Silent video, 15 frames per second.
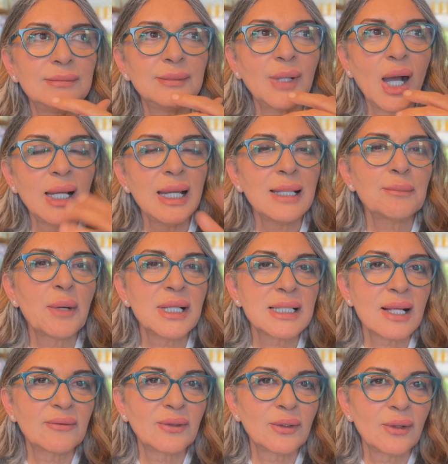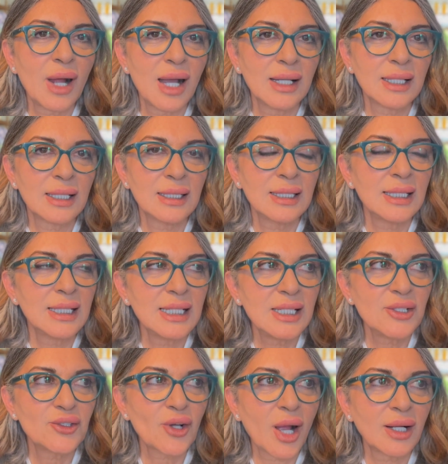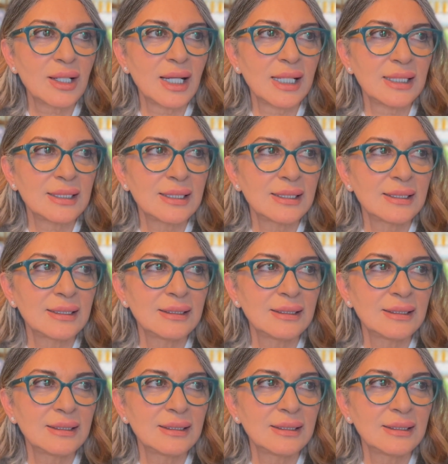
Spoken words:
I let myself cry, eat chocolate,